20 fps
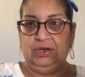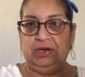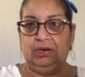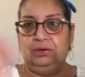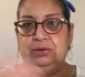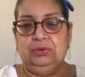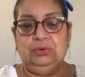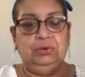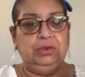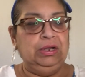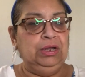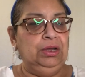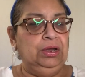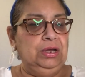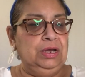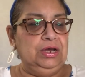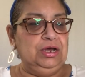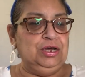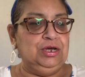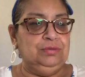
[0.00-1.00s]
how,
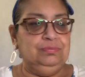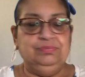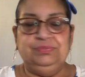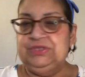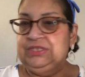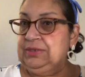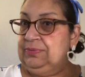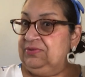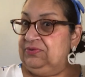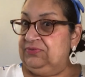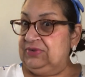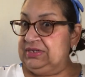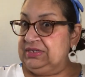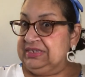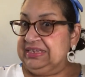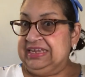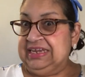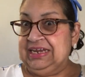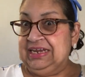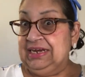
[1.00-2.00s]
some of
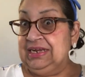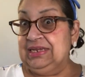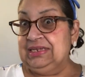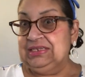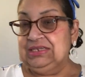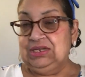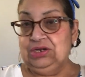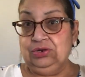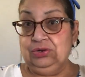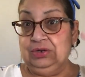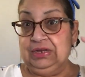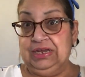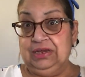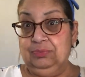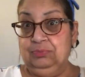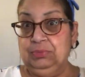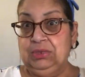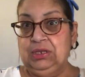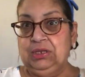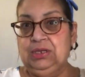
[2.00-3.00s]
us ladies, you know,
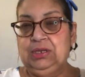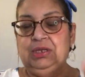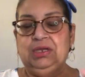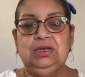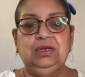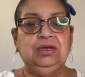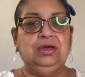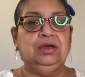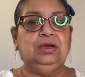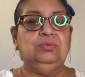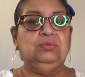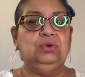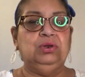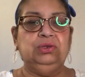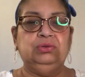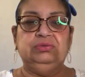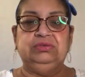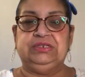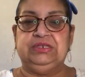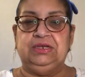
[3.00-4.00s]
like me, we're
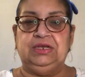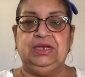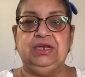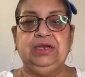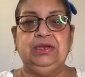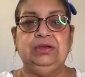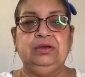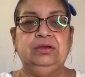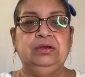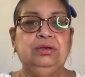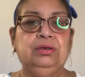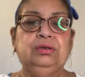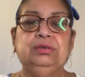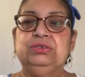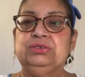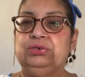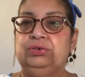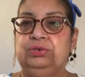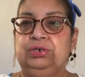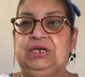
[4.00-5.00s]
losing hair, a
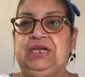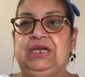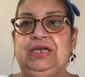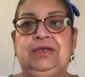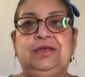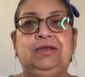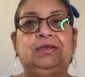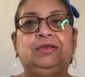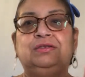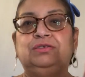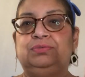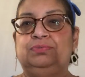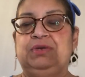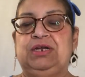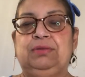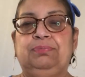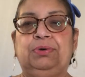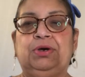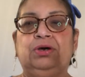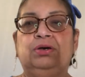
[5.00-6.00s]
certain age,
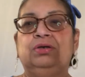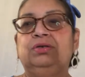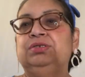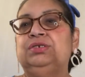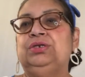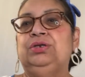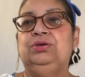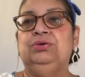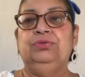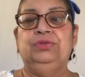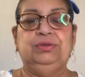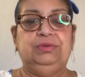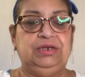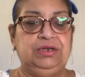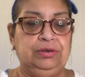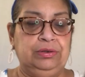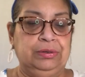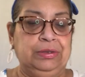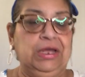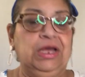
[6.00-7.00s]
menopause, you know, the
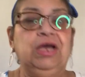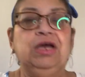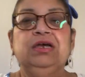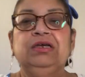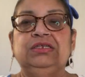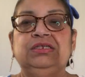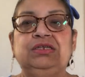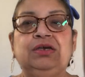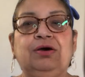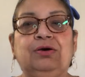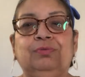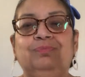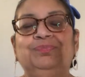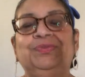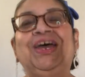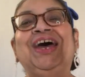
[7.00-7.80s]
deal. So,